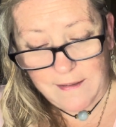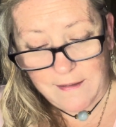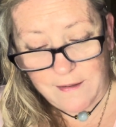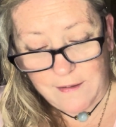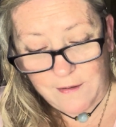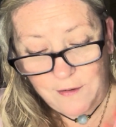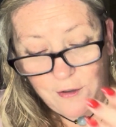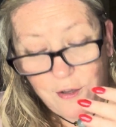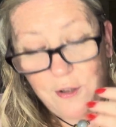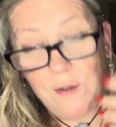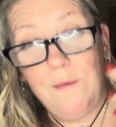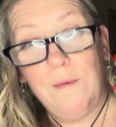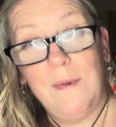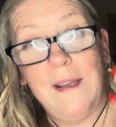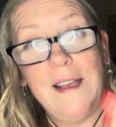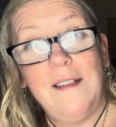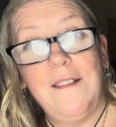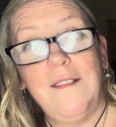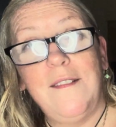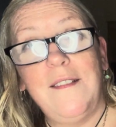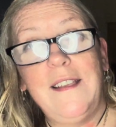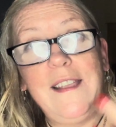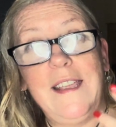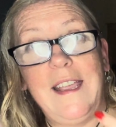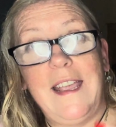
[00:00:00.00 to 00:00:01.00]
you
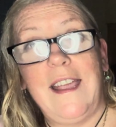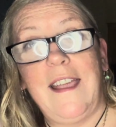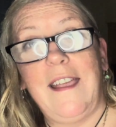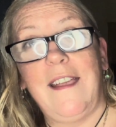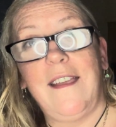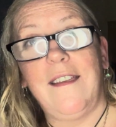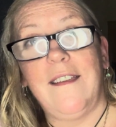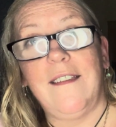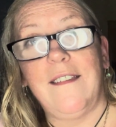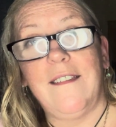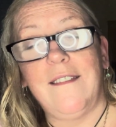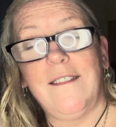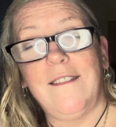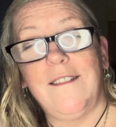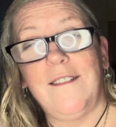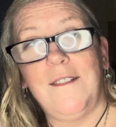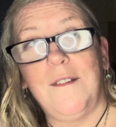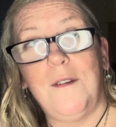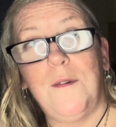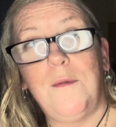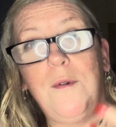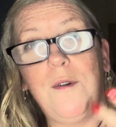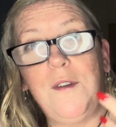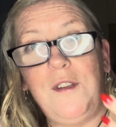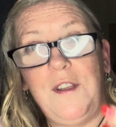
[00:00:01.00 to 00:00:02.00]
will get
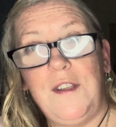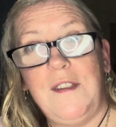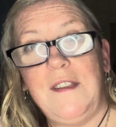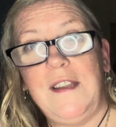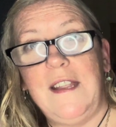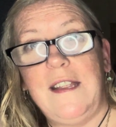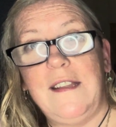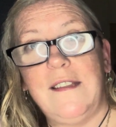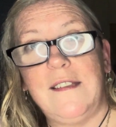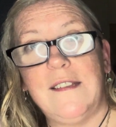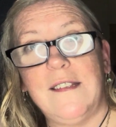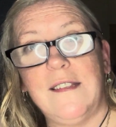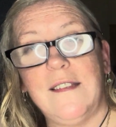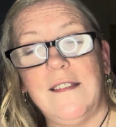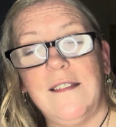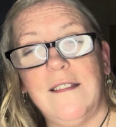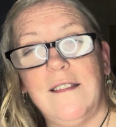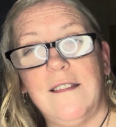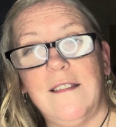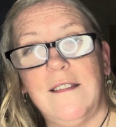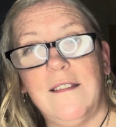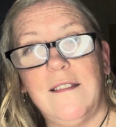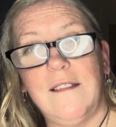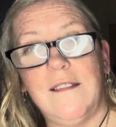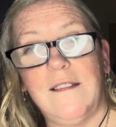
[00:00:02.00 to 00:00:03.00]
what you need
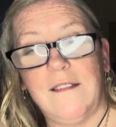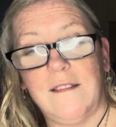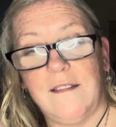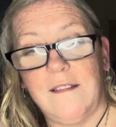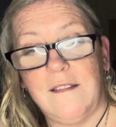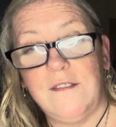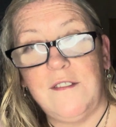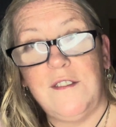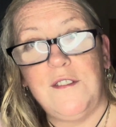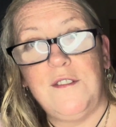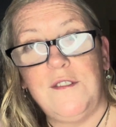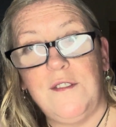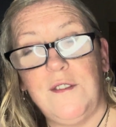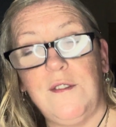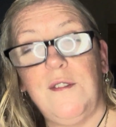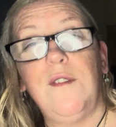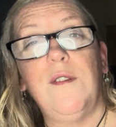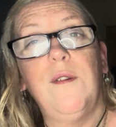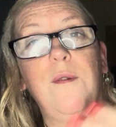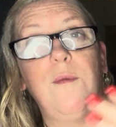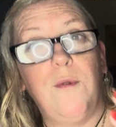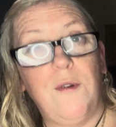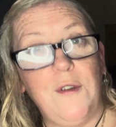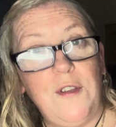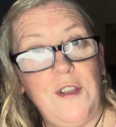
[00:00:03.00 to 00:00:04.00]
to do
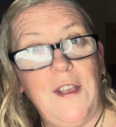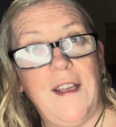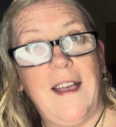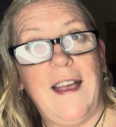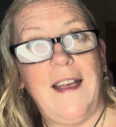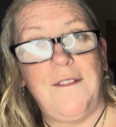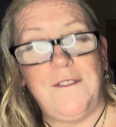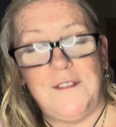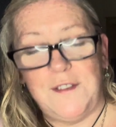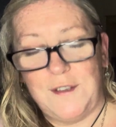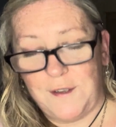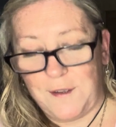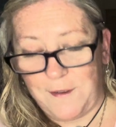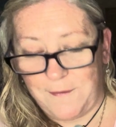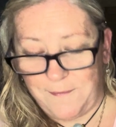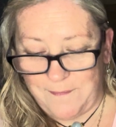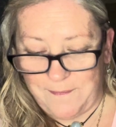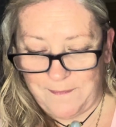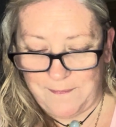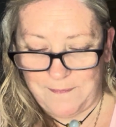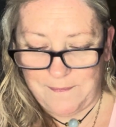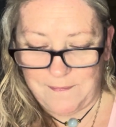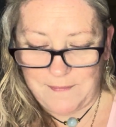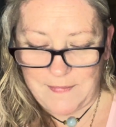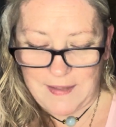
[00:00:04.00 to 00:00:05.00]
what you have to.
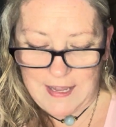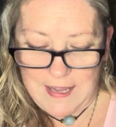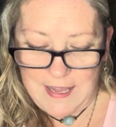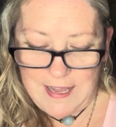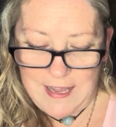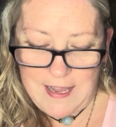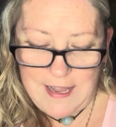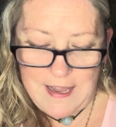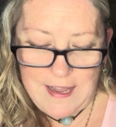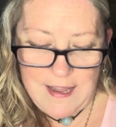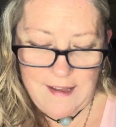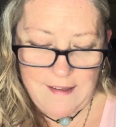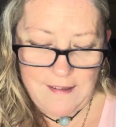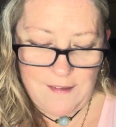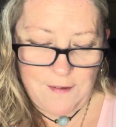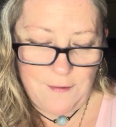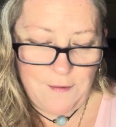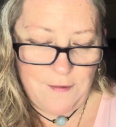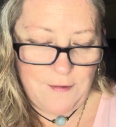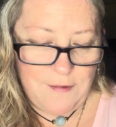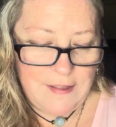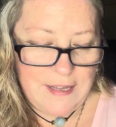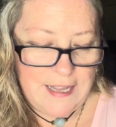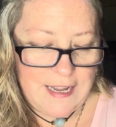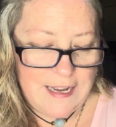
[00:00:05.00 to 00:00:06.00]
So
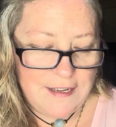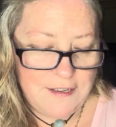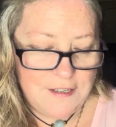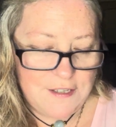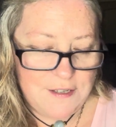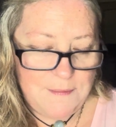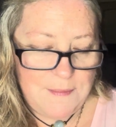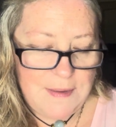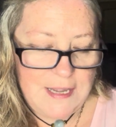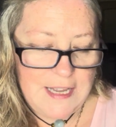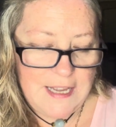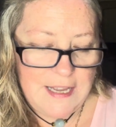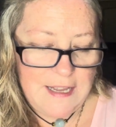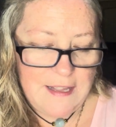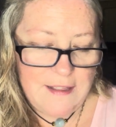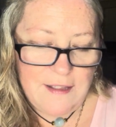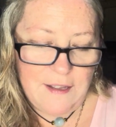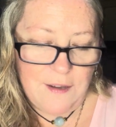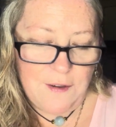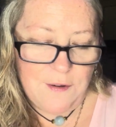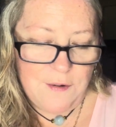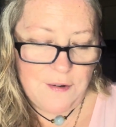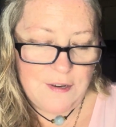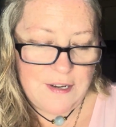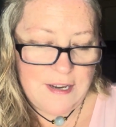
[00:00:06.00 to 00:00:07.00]
Lakshmi, the
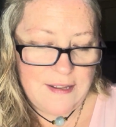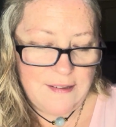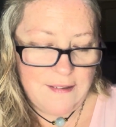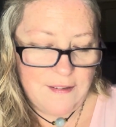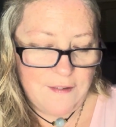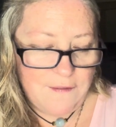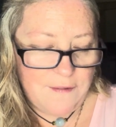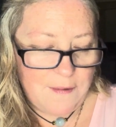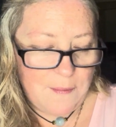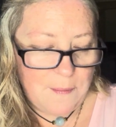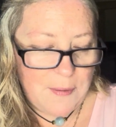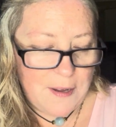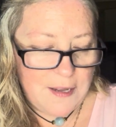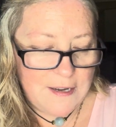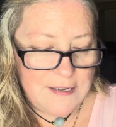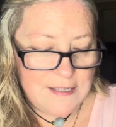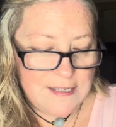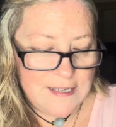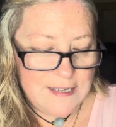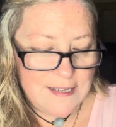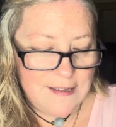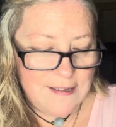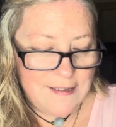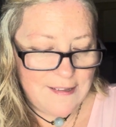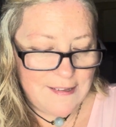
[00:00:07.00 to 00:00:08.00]
goddess of
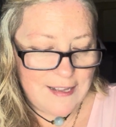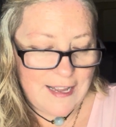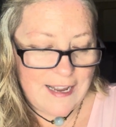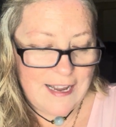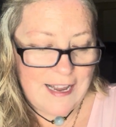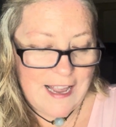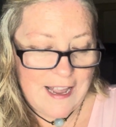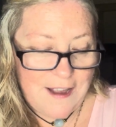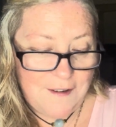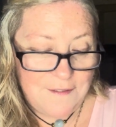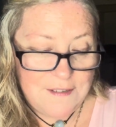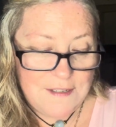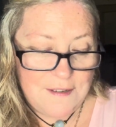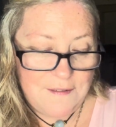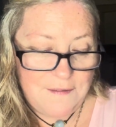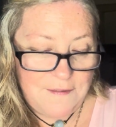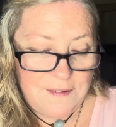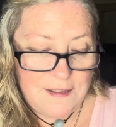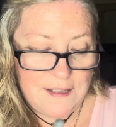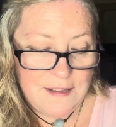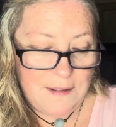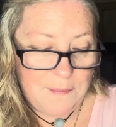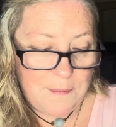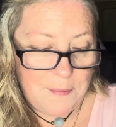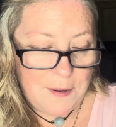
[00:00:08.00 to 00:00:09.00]
abundance, I have to
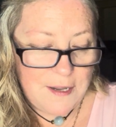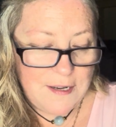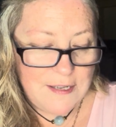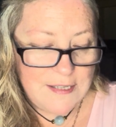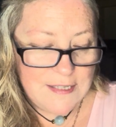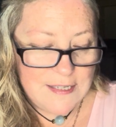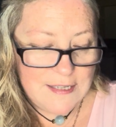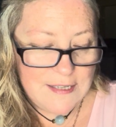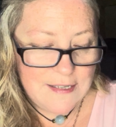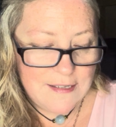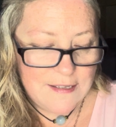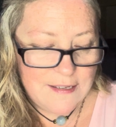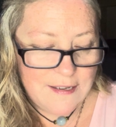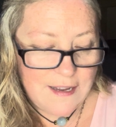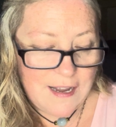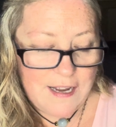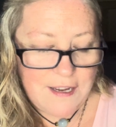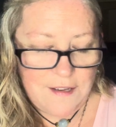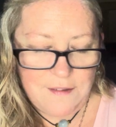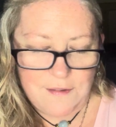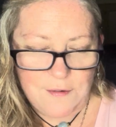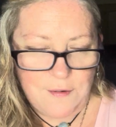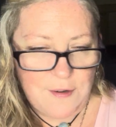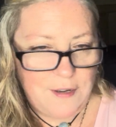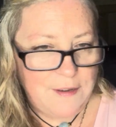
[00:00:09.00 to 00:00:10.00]
feel abundant. I
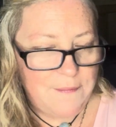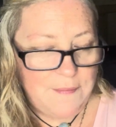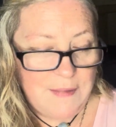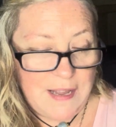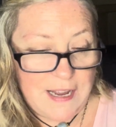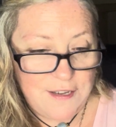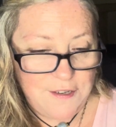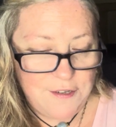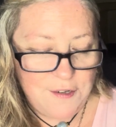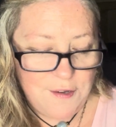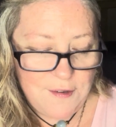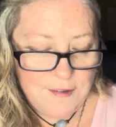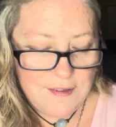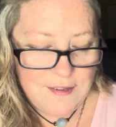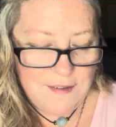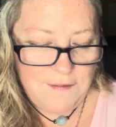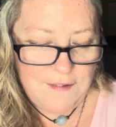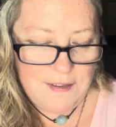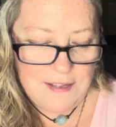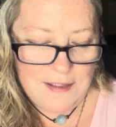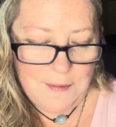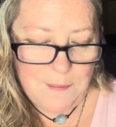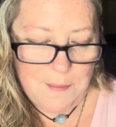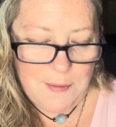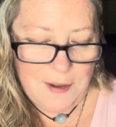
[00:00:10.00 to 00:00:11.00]
choose to
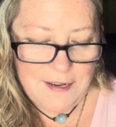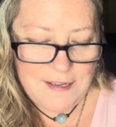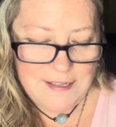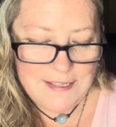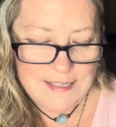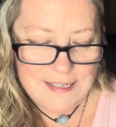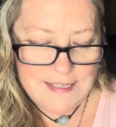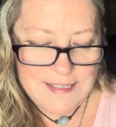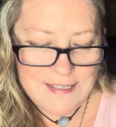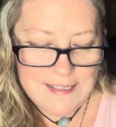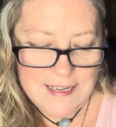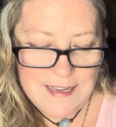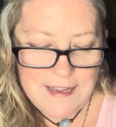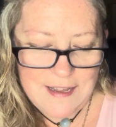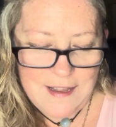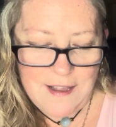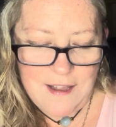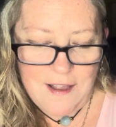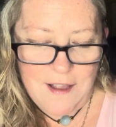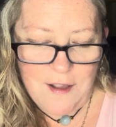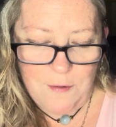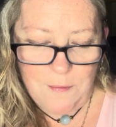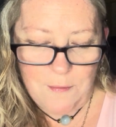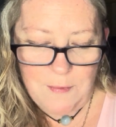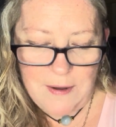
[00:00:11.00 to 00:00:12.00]
feel abundant.
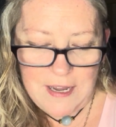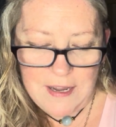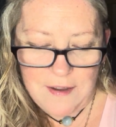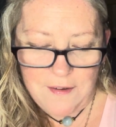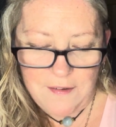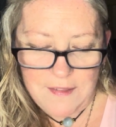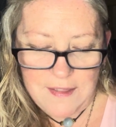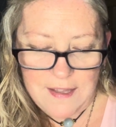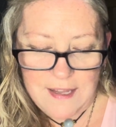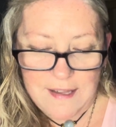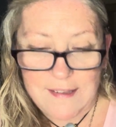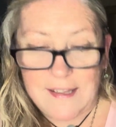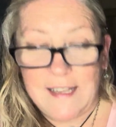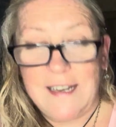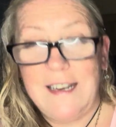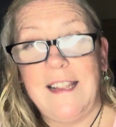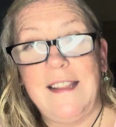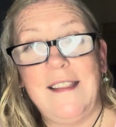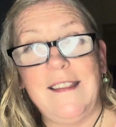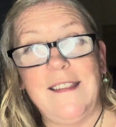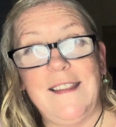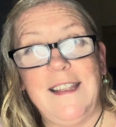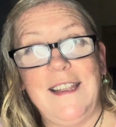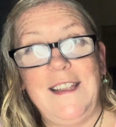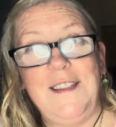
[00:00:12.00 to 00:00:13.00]
Wealth is an
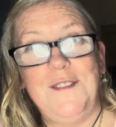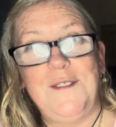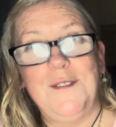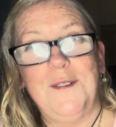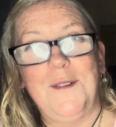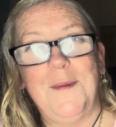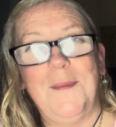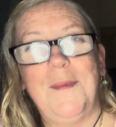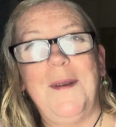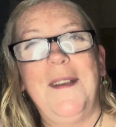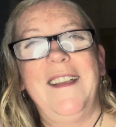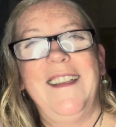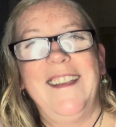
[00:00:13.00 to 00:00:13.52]
inside job.